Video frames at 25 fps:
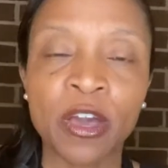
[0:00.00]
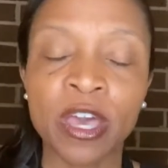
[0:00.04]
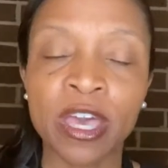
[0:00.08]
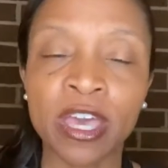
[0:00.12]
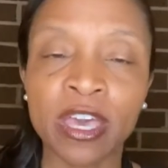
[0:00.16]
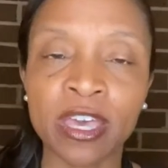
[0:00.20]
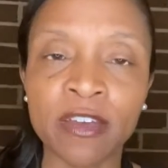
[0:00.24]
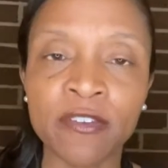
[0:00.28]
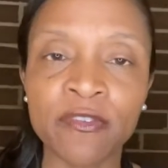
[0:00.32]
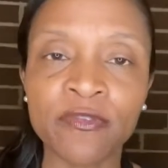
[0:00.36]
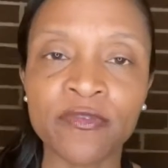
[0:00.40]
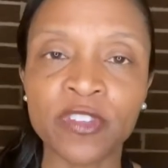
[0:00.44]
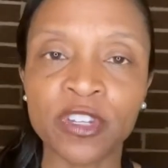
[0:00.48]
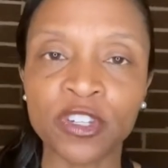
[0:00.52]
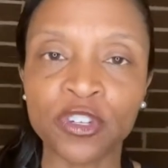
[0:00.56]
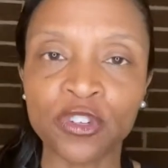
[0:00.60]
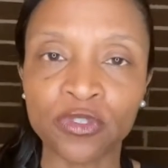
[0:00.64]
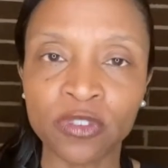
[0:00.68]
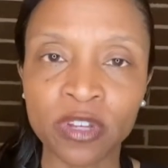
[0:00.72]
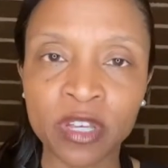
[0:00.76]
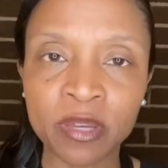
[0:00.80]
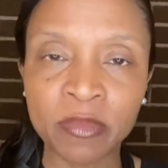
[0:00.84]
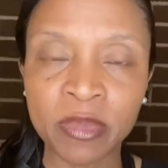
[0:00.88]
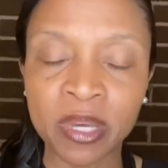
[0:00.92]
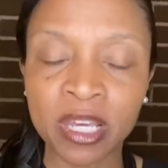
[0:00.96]
If the
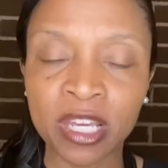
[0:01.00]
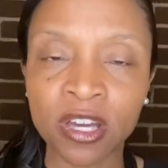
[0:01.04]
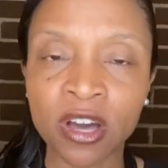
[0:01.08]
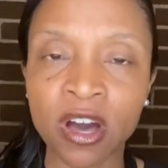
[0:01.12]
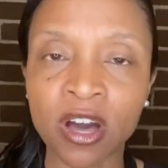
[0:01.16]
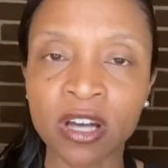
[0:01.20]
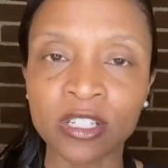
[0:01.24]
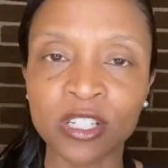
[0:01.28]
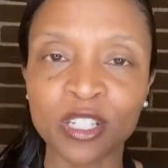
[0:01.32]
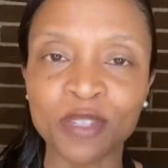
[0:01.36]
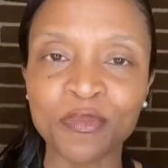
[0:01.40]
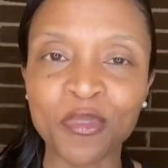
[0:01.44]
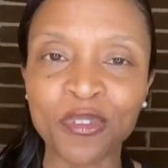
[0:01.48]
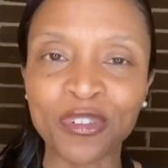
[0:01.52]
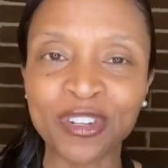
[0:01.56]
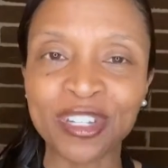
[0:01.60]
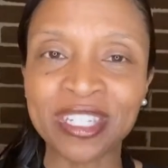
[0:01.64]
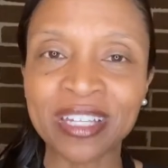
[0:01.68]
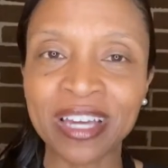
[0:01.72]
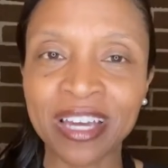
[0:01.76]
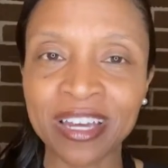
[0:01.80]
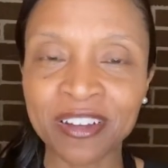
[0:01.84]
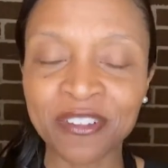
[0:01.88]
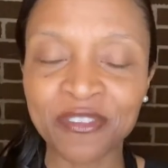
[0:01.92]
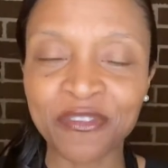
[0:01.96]
treatment causes more
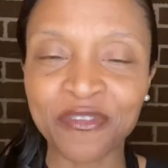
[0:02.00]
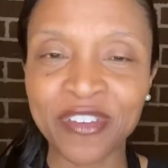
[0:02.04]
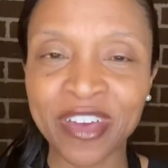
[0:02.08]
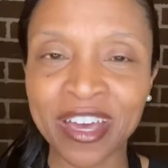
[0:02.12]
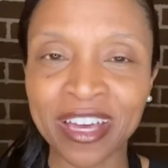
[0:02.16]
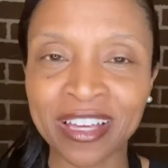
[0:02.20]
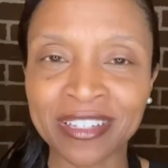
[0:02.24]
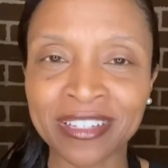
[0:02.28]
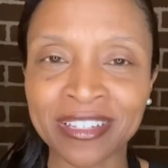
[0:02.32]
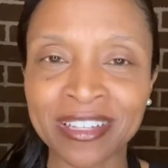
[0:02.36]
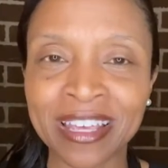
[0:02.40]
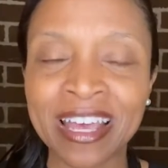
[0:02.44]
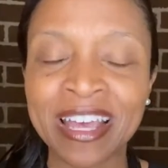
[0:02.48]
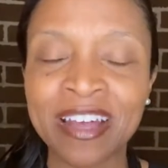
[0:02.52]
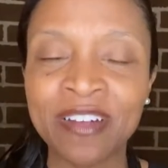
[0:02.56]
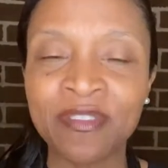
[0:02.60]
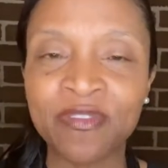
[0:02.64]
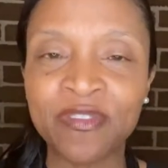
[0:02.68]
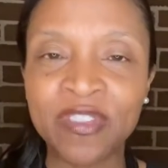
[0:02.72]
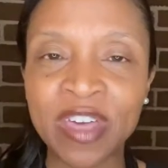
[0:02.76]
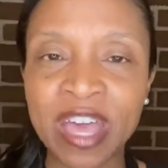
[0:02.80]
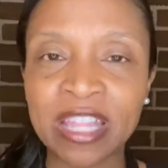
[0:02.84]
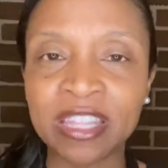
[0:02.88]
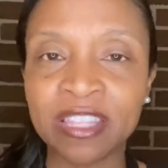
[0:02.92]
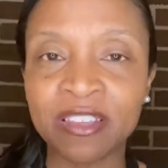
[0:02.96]
side effects
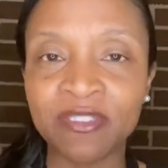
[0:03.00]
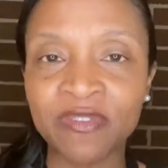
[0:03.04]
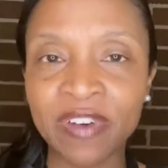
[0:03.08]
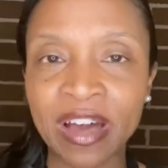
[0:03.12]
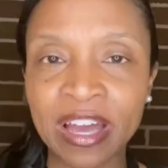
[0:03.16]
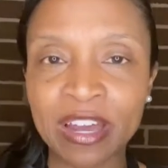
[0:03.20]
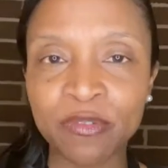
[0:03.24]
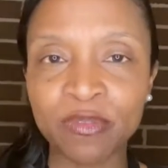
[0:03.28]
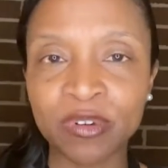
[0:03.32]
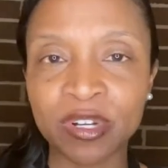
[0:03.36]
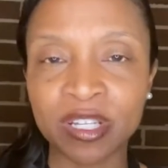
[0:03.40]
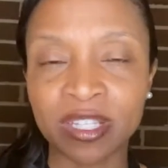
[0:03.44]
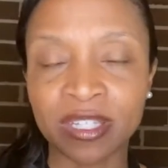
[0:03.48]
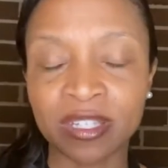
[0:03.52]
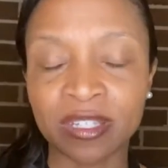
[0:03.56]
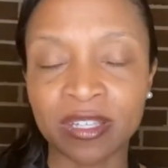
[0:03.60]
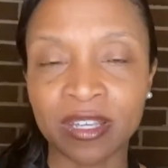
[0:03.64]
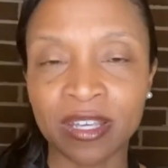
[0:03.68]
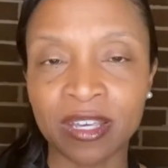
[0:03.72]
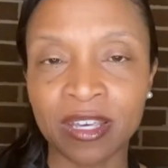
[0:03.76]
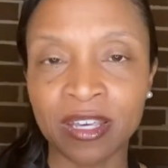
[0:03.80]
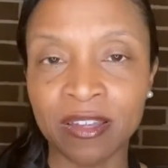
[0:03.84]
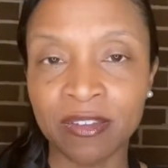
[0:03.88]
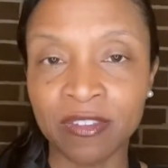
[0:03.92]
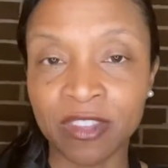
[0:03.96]
than the
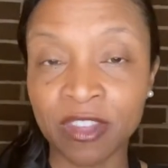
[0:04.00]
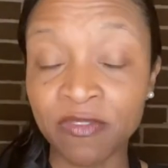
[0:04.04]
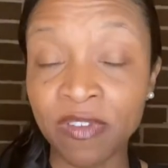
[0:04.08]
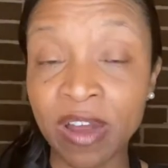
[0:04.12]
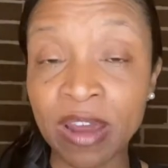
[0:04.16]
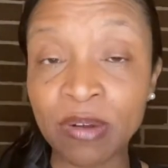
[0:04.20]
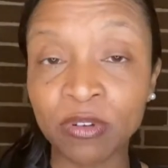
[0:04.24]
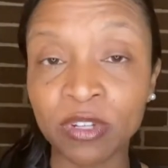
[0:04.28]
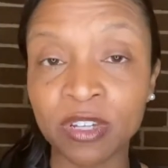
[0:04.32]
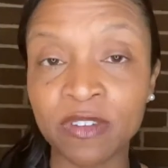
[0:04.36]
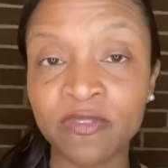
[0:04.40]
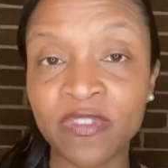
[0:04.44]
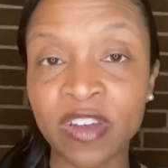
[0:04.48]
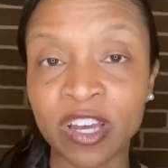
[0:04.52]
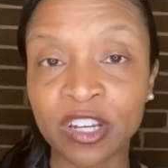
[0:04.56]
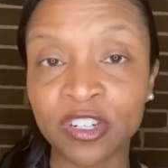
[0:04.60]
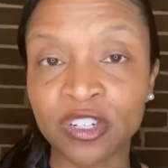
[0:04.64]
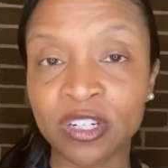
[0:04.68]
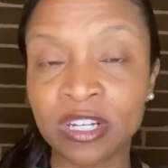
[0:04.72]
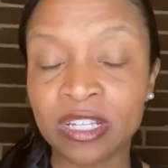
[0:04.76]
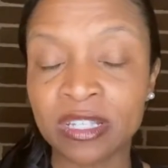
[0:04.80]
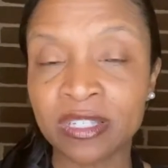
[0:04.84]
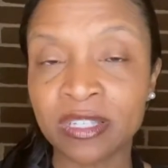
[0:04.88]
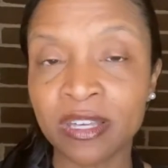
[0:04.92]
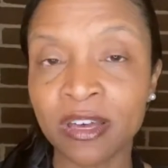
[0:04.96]
viral infection
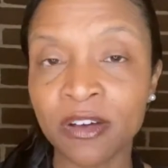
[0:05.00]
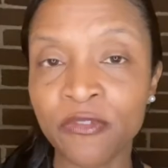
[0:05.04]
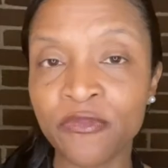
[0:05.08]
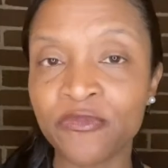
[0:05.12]
itself,